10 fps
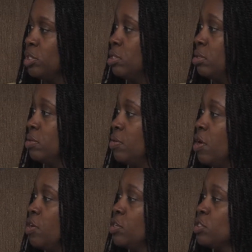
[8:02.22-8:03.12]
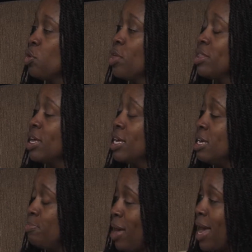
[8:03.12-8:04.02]
to, so that the
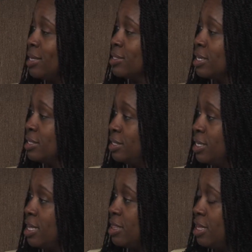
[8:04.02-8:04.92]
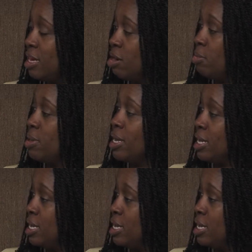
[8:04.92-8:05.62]
ePASS can send them an